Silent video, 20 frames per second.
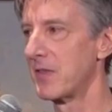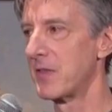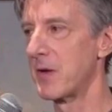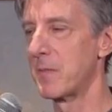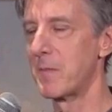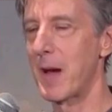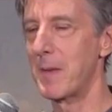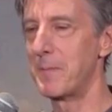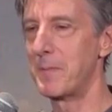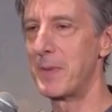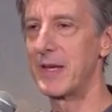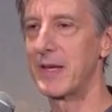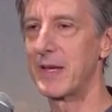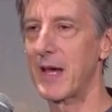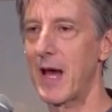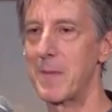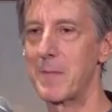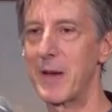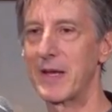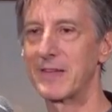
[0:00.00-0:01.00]
I
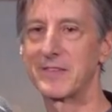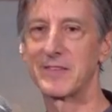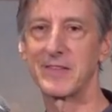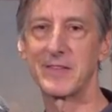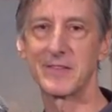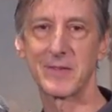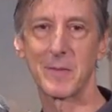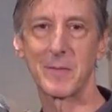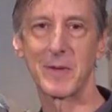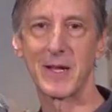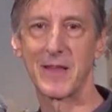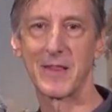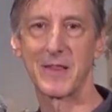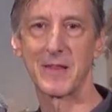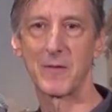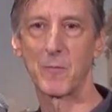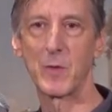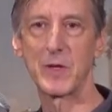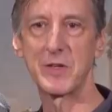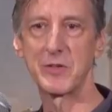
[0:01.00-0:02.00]
might see somebody and
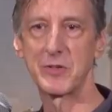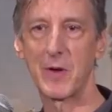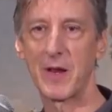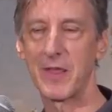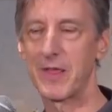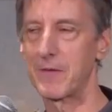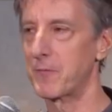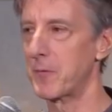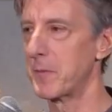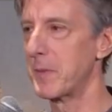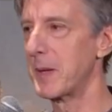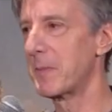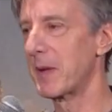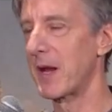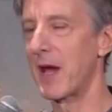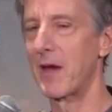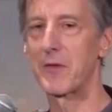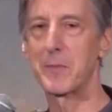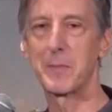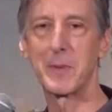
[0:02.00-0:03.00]
it wouldn't do anything for me, but
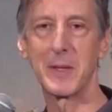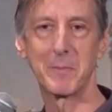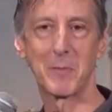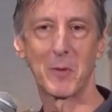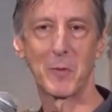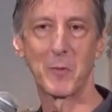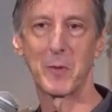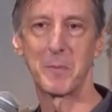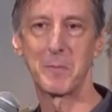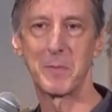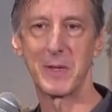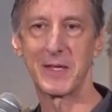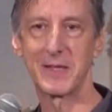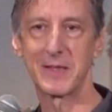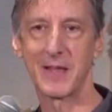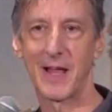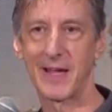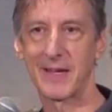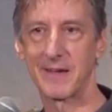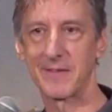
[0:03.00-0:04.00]
other people would be
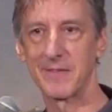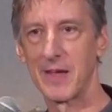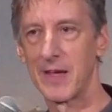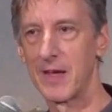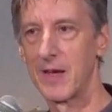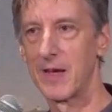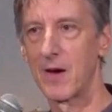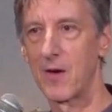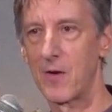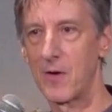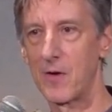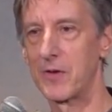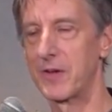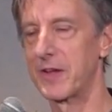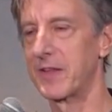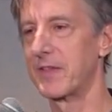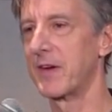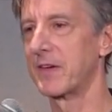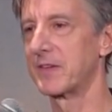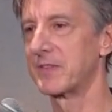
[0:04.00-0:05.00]
like
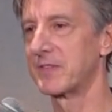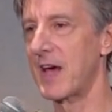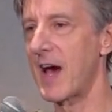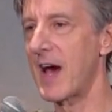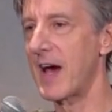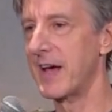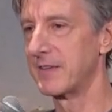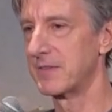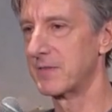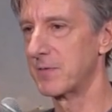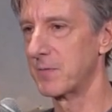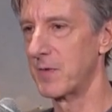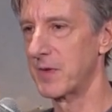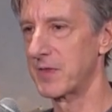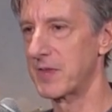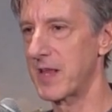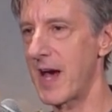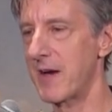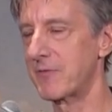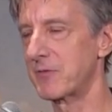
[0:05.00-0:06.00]
holding their sides
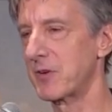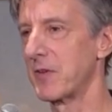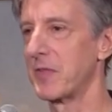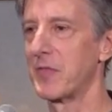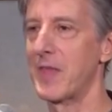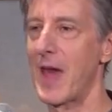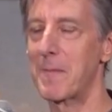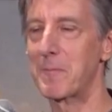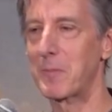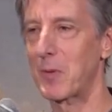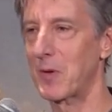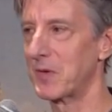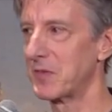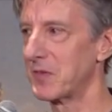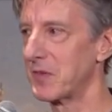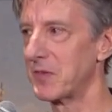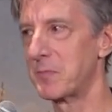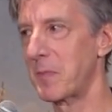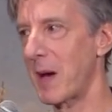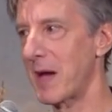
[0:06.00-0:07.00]
with laughter. That
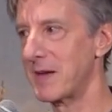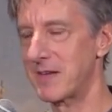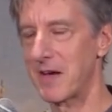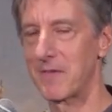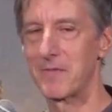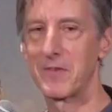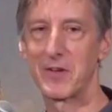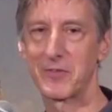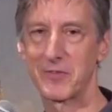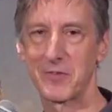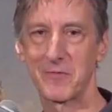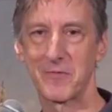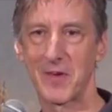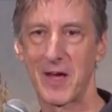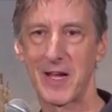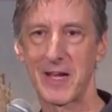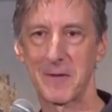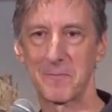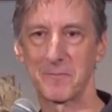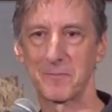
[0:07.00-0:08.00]
person is by definition
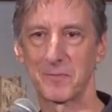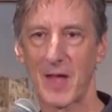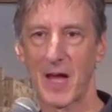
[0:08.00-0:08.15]
funny.